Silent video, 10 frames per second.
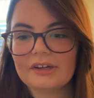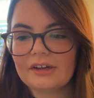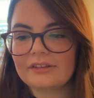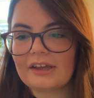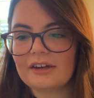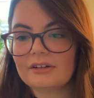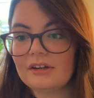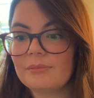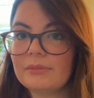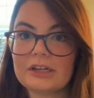then
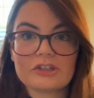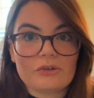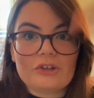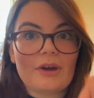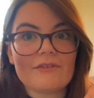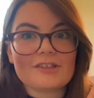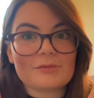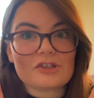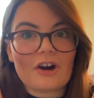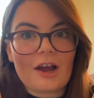make sure you have
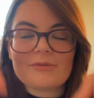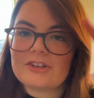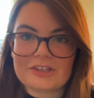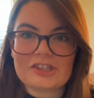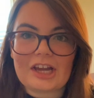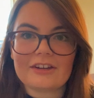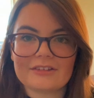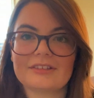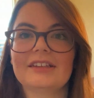subscribed to this channel.